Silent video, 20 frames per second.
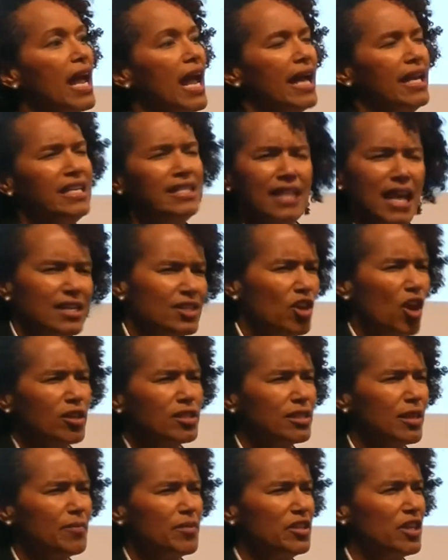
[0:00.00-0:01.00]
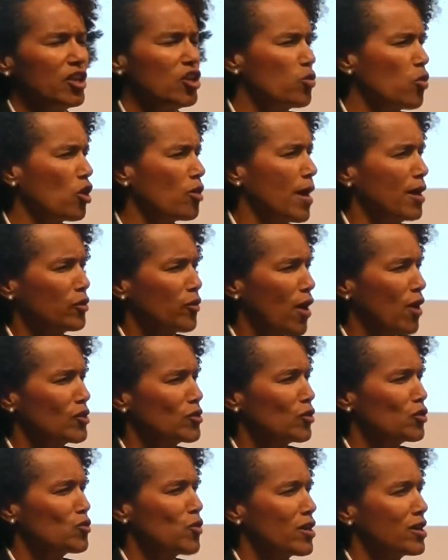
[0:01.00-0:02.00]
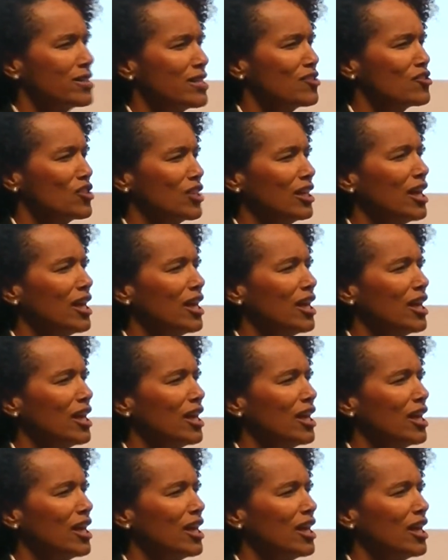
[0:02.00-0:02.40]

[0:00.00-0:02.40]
And he said, I saw something that you wrote about crowdsourced recognition,